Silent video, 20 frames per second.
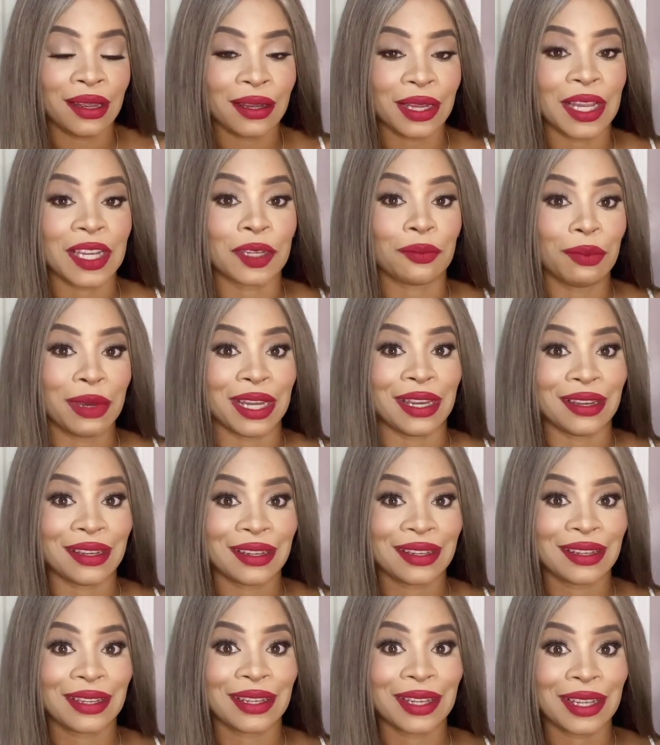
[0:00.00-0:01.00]
It's me.
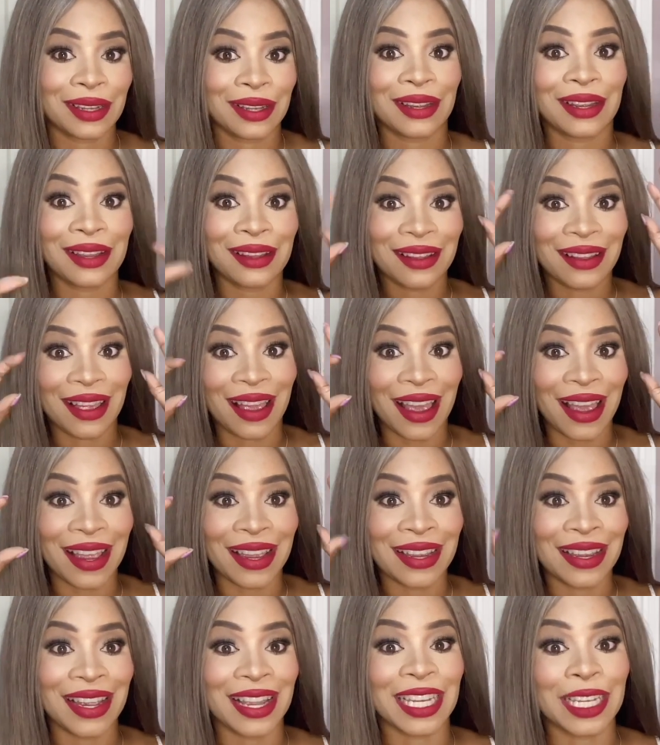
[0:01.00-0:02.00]

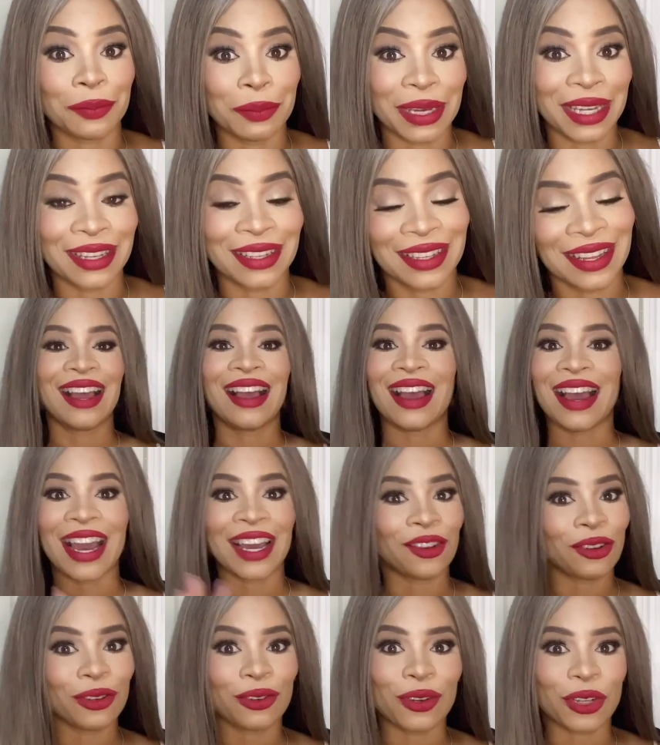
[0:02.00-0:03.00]
Hey, it's me. I
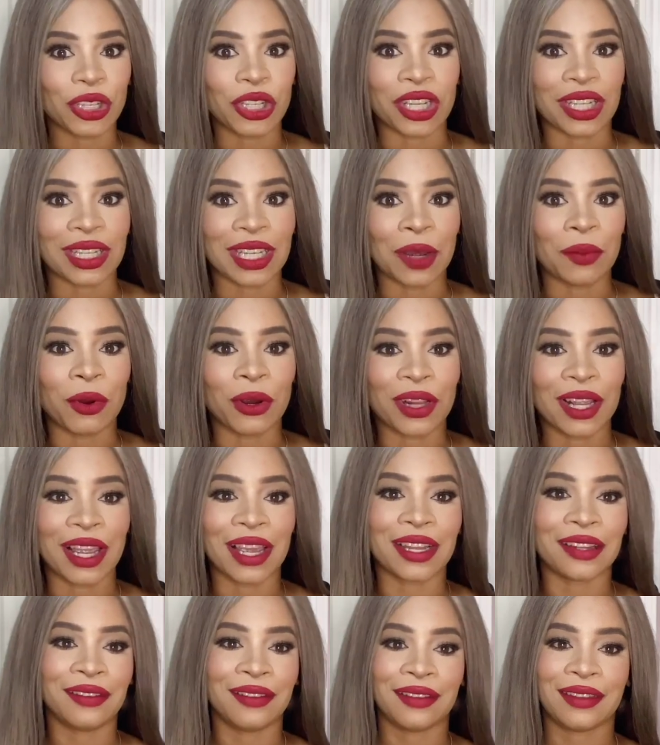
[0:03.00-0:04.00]
don't know shit about hair.